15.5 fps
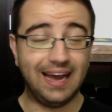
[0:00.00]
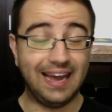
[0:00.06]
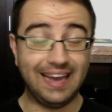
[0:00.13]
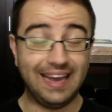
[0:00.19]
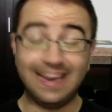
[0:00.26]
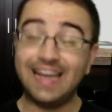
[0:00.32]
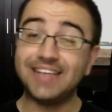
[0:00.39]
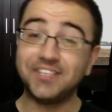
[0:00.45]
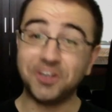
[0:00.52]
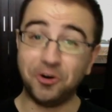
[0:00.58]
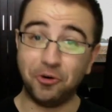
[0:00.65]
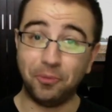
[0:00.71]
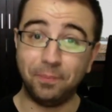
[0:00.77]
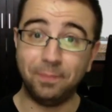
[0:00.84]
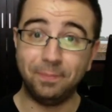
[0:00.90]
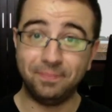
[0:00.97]
It hits
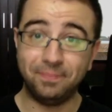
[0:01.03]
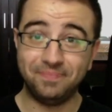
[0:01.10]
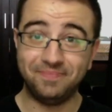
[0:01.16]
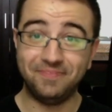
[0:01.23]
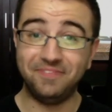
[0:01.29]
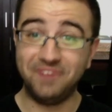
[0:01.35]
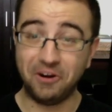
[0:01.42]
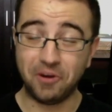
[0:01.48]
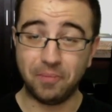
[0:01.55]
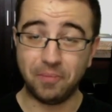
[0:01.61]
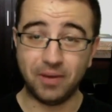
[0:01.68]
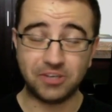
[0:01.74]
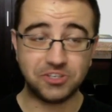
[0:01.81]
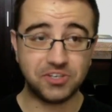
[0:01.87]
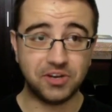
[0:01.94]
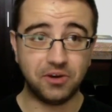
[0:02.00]
home very
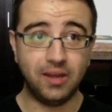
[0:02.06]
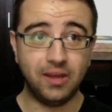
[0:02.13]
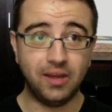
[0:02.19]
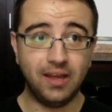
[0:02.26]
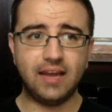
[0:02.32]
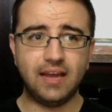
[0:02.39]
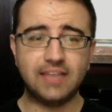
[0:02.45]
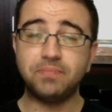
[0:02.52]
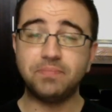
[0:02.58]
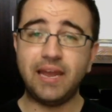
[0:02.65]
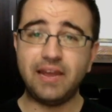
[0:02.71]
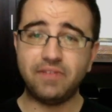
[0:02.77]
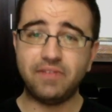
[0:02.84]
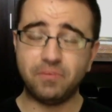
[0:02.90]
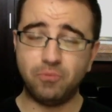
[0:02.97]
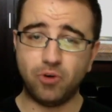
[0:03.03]
much so. It's
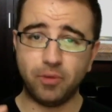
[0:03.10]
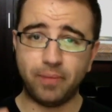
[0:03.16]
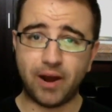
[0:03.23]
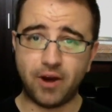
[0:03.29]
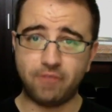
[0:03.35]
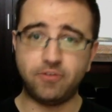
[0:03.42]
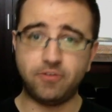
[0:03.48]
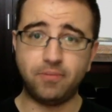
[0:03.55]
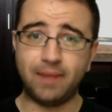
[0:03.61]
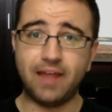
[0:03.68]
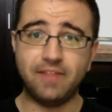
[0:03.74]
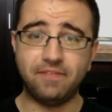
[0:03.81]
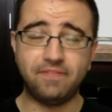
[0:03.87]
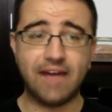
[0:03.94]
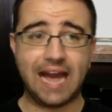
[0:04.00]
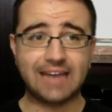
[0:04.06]
made even more powerful by
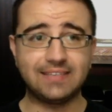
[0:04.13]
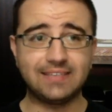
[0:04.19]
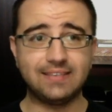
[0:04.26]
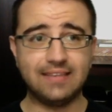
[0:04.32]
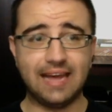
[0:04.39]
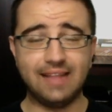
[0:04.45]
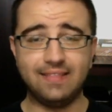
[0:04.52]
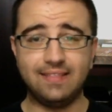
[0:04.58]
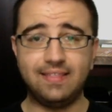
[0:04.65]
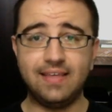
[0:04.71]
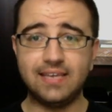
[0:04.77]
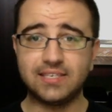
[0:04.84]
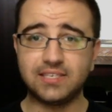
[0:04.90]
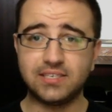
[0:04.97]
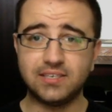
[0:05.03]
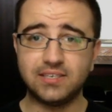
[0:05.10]
the fact that
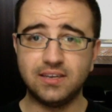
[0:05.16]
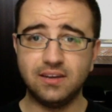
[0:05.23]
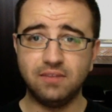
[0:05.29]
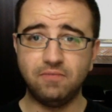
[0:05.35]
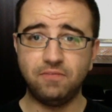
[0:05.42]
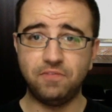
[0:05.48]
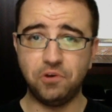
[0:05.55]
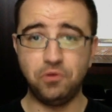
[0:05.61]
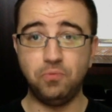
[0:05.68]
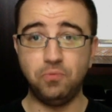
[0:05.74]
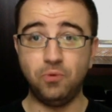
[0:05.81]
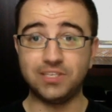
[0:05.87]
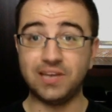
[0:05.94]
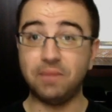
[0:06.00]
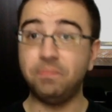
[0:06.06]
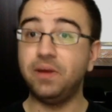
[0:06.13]
this film
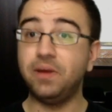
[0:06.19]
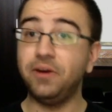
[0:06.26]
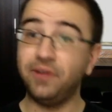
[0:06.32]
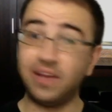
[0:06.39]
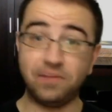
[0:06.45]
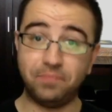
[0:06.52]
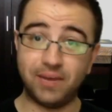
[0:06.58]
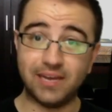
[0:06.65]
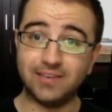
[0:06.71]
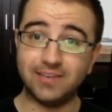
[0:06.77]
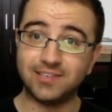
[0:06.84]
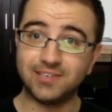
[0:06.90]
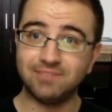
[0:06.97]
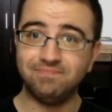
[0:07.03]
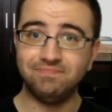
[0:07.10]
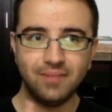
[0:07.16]
was a period
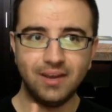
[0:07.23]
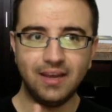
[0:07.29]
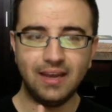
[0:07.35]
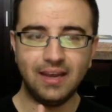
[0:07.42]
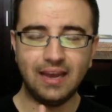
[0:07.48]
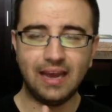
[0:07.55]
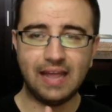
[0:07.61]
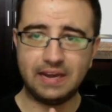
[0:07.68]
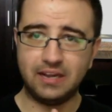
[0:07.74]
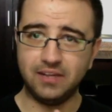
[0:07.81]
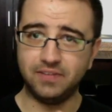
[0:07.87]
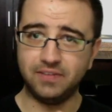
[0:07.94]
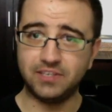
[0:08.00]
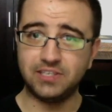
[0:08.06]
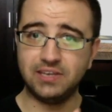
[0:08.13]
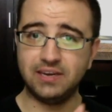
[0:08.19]
piece, and then
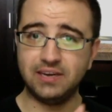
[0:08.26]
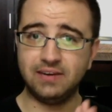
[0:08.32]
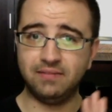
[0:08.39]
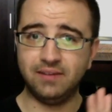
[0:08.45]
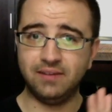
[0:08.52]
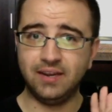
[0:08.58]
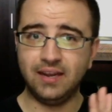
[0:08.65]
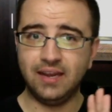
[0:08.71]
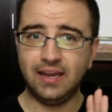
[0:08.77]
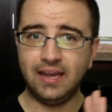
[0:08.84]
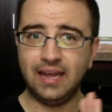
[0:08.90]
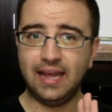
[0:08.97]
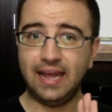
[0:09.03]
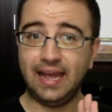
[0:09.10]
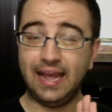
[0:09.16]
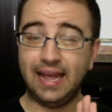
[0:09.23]
all of a sudden,
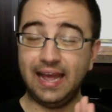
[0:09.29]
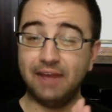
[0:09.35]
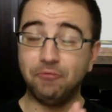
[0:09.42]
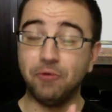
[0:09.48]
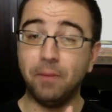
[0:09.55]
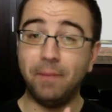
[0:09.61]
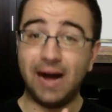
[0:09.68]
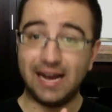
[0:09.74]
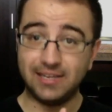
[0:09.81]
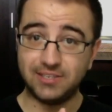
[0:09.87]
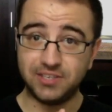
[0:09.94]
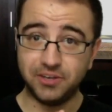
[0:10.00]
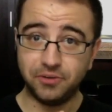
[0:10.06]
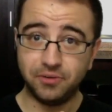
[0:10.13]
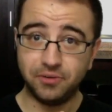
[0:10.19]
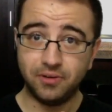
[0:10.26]
it
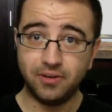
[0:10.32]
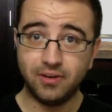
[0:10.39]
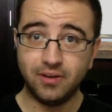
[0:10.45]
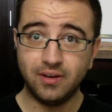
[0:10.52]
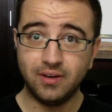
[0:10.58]
reminds you